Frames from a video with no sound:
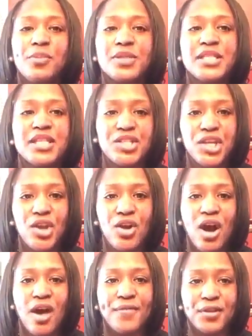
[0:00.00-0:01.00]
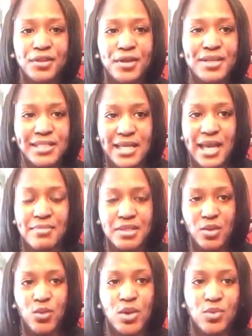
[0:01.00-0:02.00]
position your offer 30 times
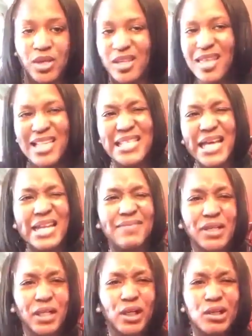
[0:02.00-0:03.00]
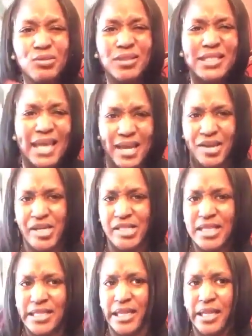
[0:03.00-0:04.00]
in 1 week? That's not even including Saturday and
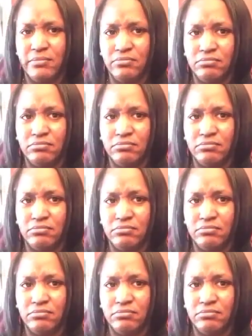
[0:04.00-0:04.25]
Sunday.